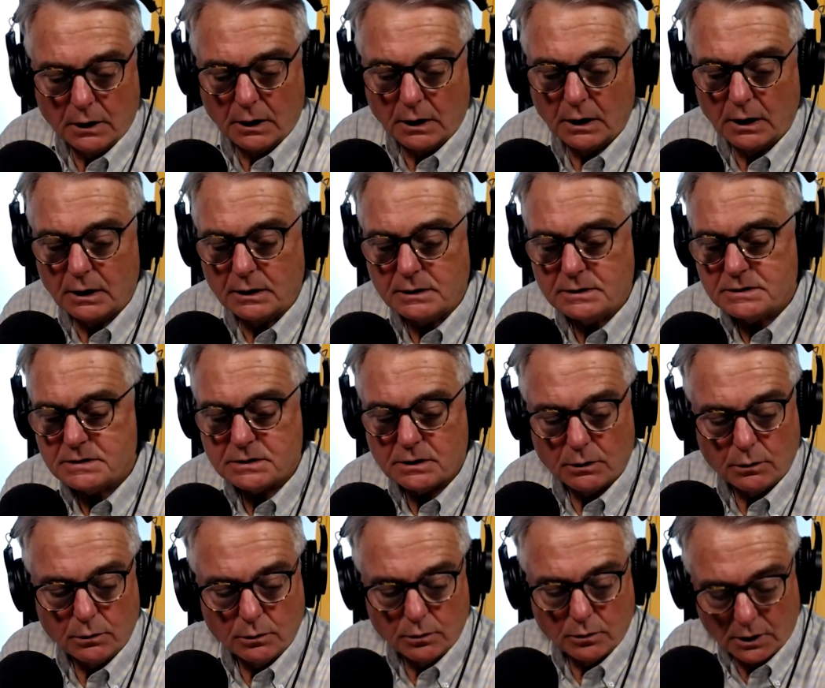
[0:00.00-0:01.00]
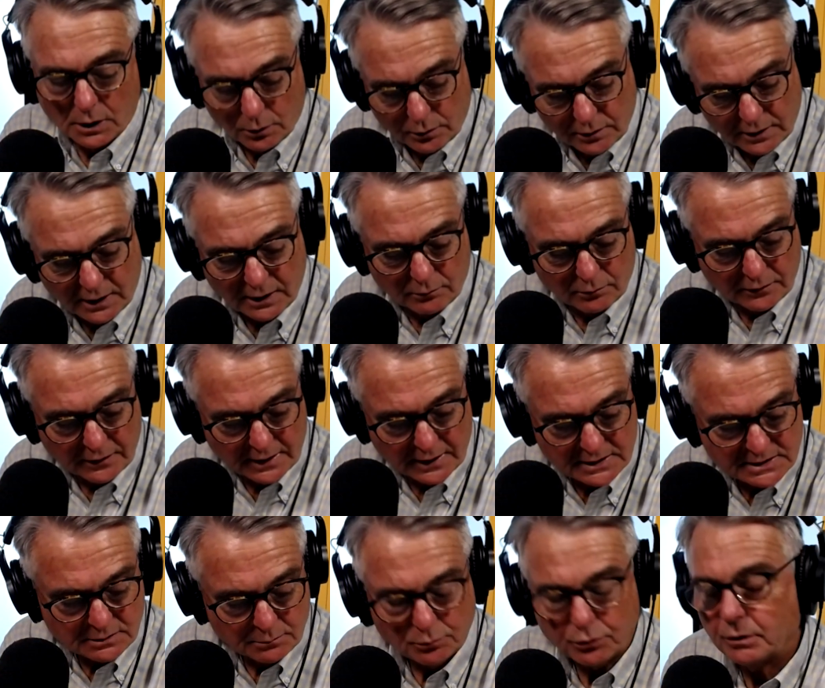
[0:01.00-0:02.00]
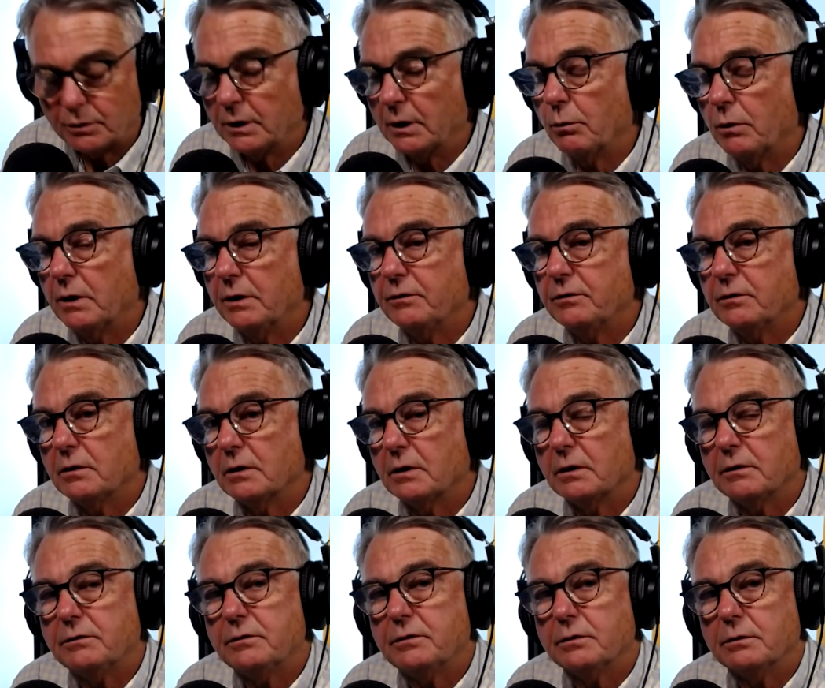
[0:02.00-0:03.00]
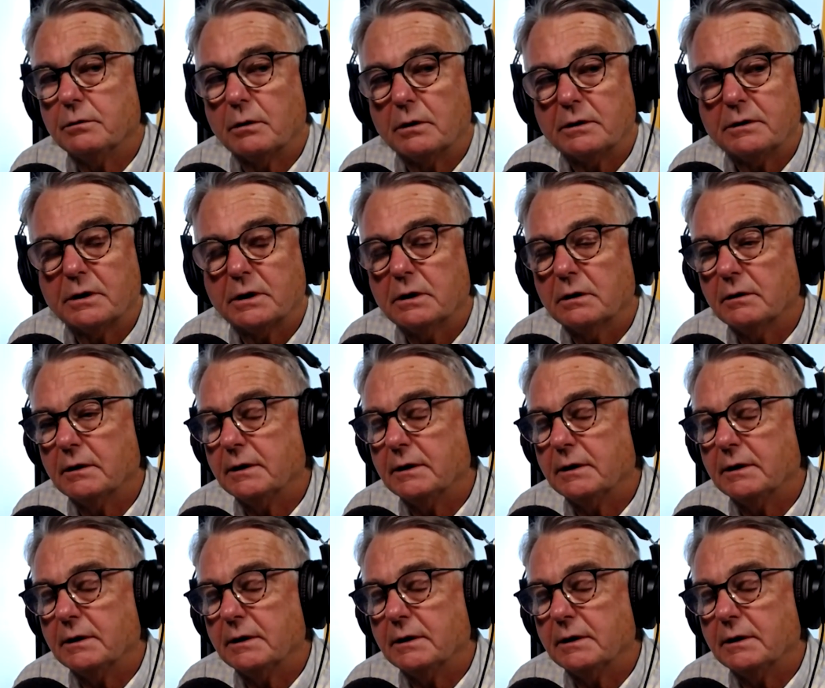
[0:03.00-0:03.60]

And so, okay, well, that's important. I wanted you to articulate that.